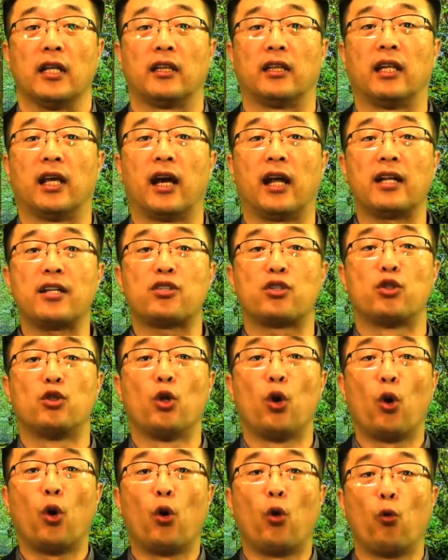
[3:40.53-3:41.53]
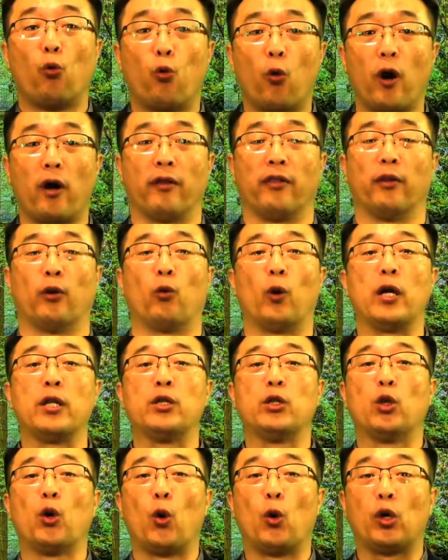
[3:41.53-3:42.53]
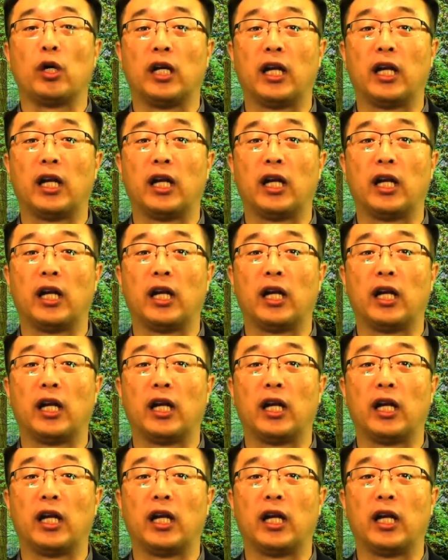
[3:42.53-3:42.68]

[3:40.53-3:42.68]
There is no one or no